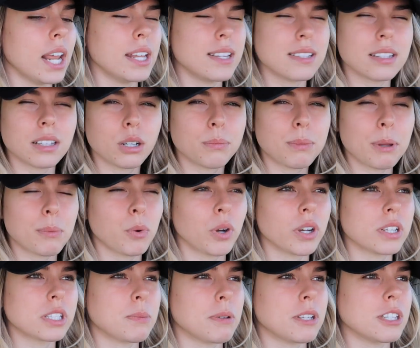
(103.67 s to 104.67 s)
It is a little bit more
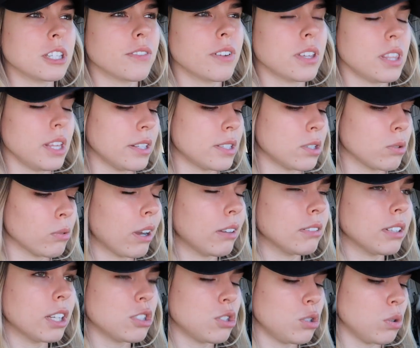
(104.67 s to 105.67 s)
expensive. I think it's
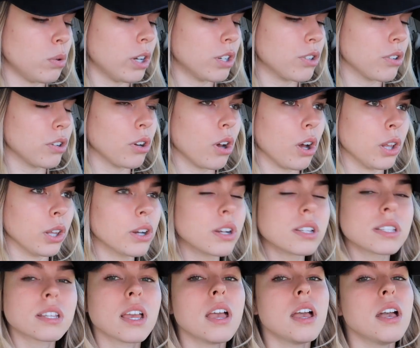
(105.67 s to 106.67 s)
around like
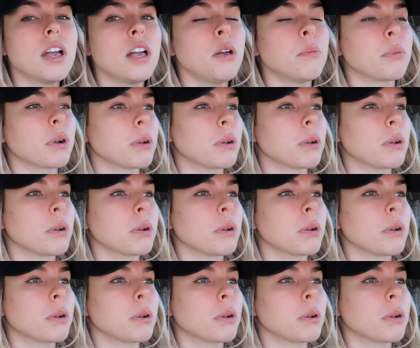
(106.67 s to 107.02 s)
$200,